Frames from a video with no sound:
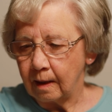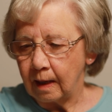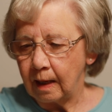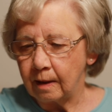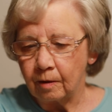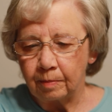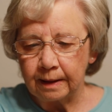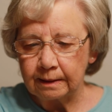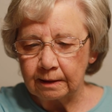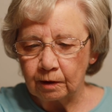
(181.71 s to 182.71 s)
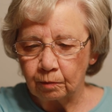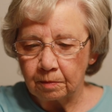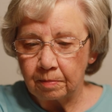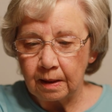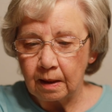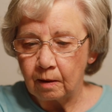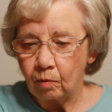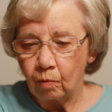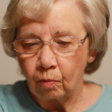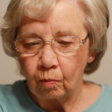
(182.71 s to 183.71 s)
And the blessings would be
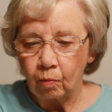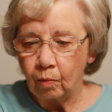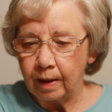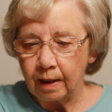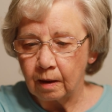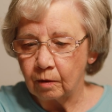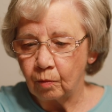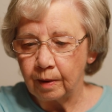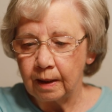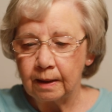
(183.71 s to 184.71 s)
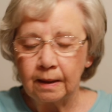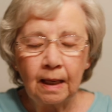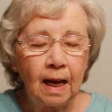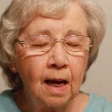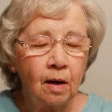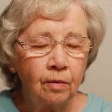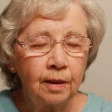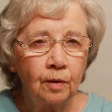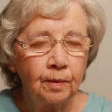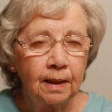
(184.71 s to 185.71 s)
where, when, and how
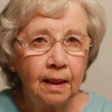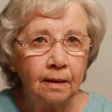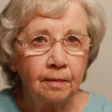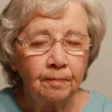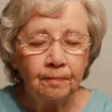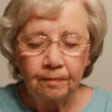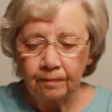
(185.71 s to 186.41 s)
he would get them.